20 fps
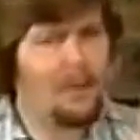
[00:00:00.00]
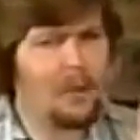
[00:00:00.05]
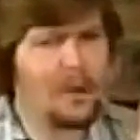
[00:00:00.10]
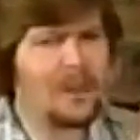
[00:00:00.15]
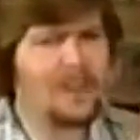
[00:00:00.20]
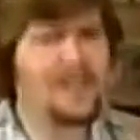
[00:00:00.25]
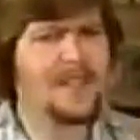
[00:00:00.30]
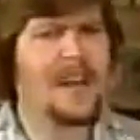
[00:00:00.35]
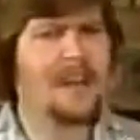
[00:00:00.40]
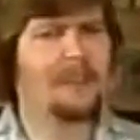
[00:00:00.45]
will
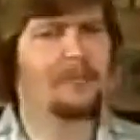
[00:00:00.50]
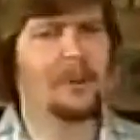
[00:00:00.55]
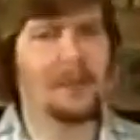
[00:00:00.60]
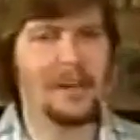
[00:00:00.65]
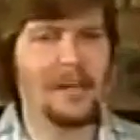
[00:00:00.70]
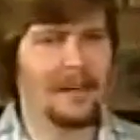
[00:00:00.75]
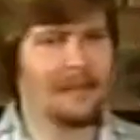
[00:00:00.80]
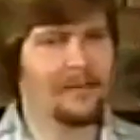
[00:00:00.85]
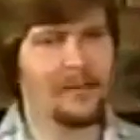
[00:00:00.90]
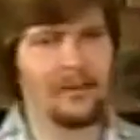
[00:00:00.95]
never
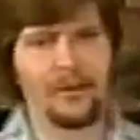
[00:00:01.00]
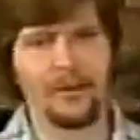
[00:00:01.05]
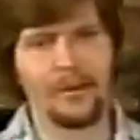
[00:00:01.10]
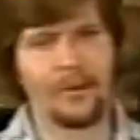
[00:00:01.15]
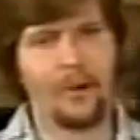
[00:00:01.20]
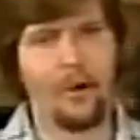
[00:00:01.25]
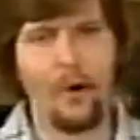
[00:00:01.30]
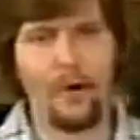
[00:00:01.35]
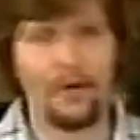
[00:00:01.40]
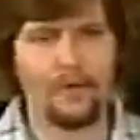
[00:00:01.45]
leave you
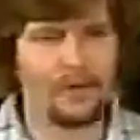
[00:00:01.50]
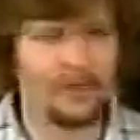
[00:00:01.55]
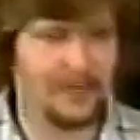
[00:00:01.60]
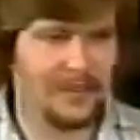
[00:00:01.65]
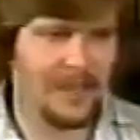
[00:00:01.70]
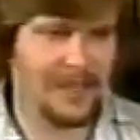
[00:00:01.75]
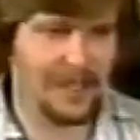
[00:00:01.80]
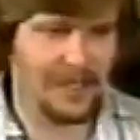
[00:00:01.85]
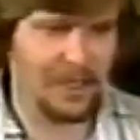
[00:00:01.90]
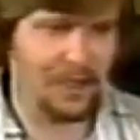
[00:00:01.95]
or
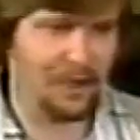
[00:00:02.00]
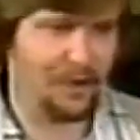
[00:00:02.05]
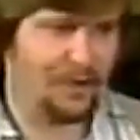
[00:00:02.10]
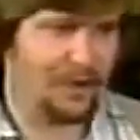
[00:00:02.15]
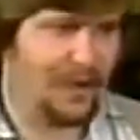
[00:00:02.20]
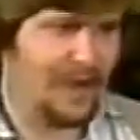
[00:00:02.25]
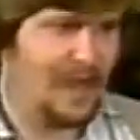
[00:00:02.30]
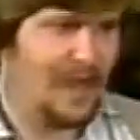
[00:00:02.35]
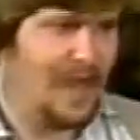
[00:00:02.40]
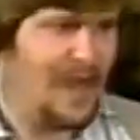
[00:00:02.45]
forsake you.
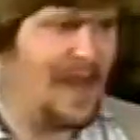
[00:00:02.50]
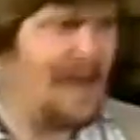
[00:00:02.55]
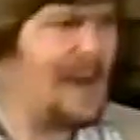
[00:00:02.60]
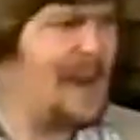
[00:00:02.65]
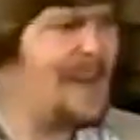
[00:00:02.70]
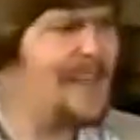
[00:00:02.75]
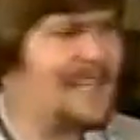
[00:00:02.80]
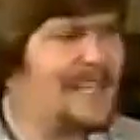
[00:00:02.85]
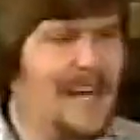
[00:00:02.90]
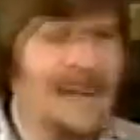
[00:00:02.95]
And
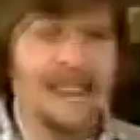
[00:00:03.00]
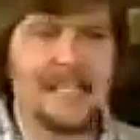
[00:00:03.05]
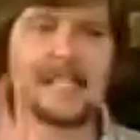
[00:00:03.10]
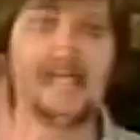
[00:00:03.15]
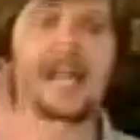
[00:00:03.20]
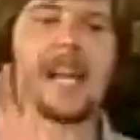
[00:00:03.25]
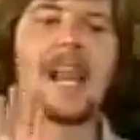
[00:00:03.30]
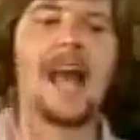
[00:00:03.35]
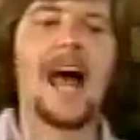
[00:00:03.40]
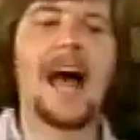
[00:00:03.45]
I take
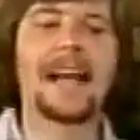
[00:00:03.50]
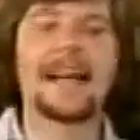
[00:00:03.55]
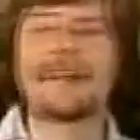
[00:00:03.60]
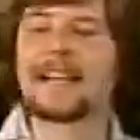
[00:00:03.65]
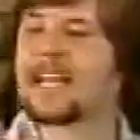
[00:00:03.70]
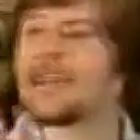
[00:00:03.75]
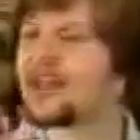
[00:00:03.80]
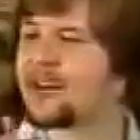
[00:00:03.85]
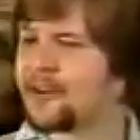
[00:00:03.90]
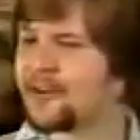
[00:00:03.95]
delight
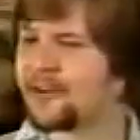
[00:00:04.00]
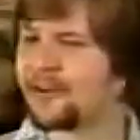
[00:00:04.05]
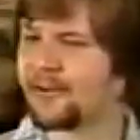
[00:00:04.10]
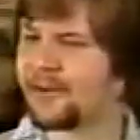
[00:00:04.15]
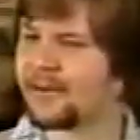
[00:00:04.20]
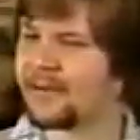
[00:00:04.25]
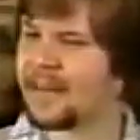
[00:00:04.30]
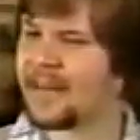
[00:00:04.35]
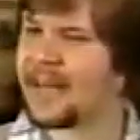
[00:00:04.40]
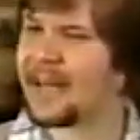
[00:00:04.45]
in you.
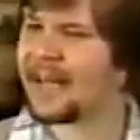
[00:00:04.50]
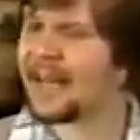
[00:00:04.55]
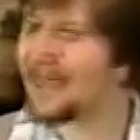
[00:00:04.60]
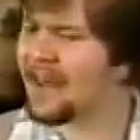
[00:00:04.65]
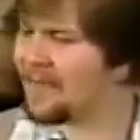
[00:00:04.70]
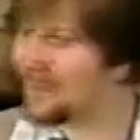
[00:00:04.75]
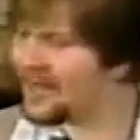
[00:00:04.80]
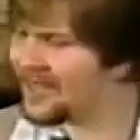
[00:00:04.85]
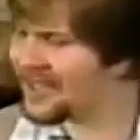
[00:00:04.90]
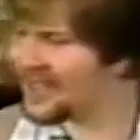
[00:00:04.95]

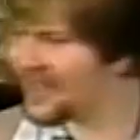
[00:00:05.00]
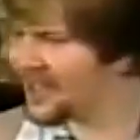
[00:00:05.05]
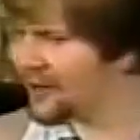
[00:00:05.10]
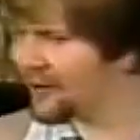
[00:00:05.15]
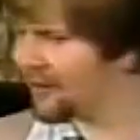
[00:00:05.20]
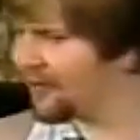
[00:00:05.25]
Let me see your